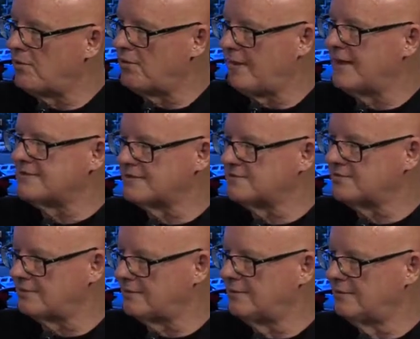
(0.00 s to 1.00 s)
or my
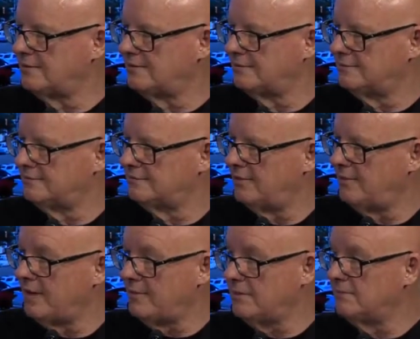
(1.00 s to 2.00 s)
sister, or
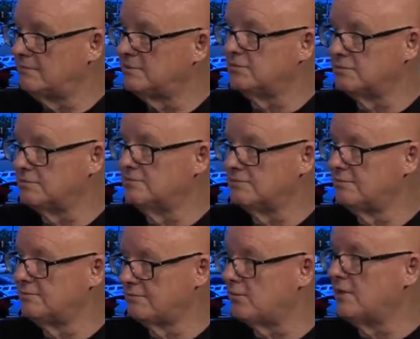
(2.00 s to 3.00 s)
maybe 2 or
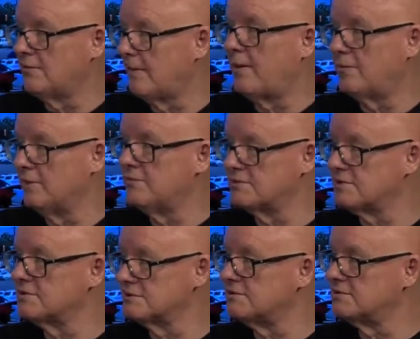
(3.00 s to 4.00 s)
3 of my brothers and
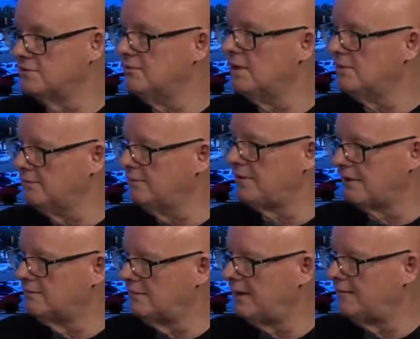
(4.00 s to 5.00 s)
sisters, who knows
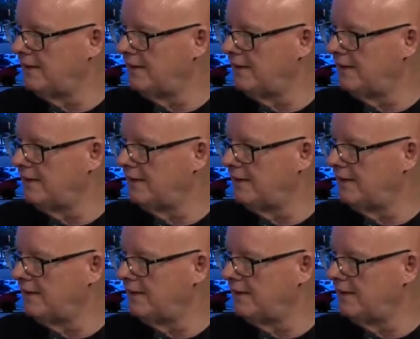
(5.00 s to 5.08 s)
how many.